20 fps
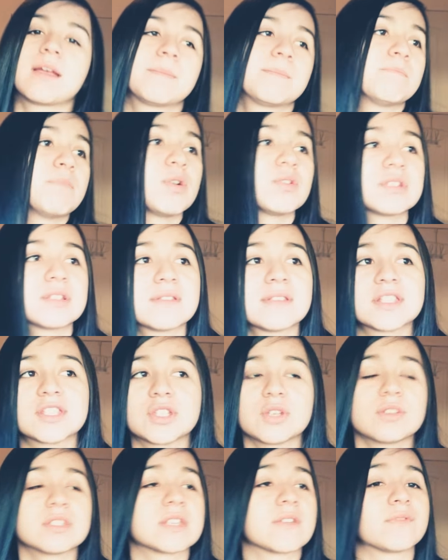Most of the
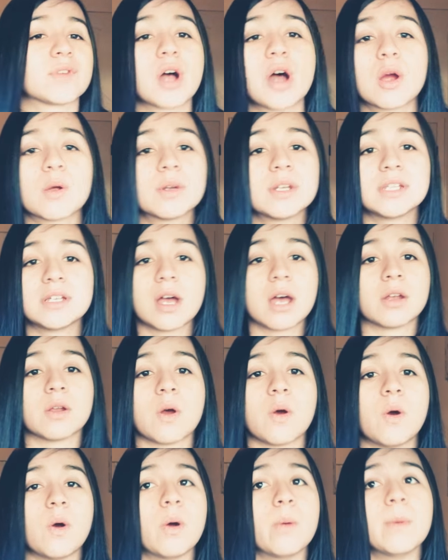students have already gone
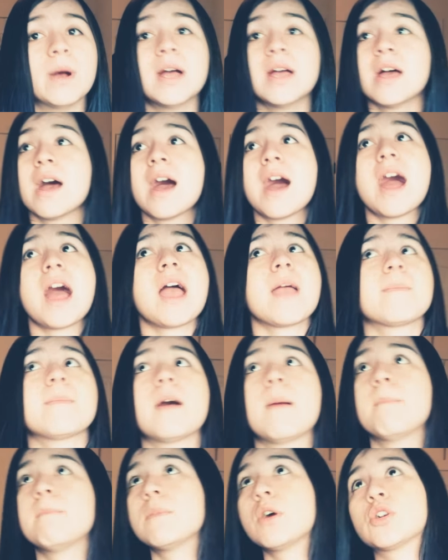home.
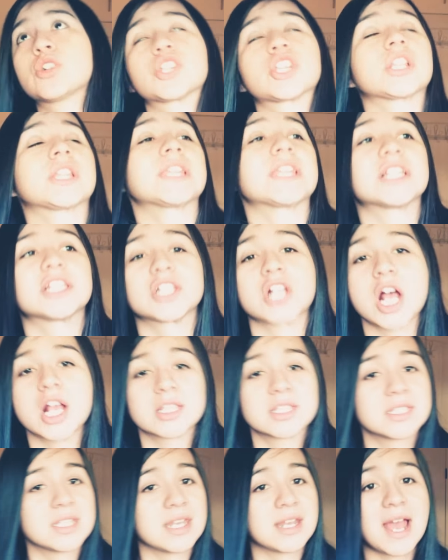I'm emotionally
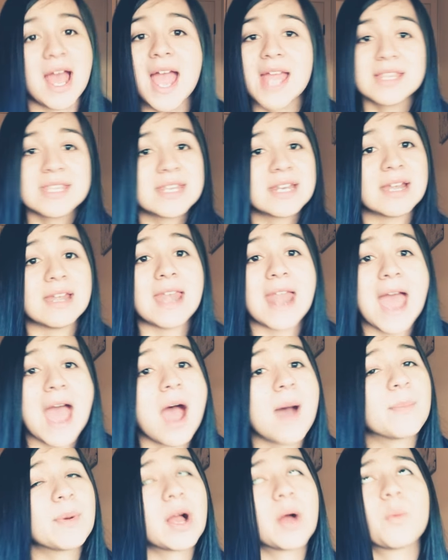exhausted. I need a
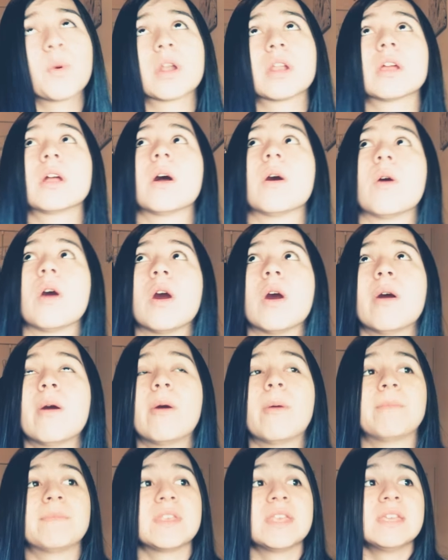nap. I want to go
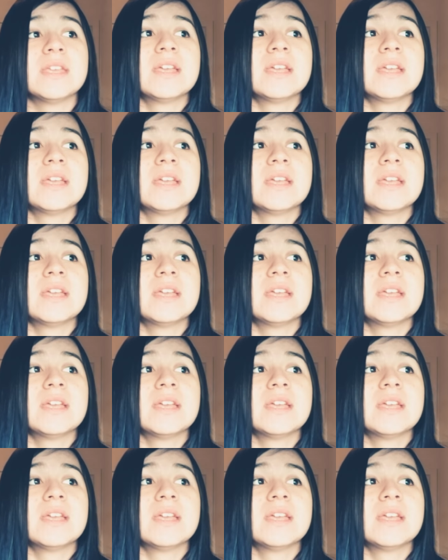home.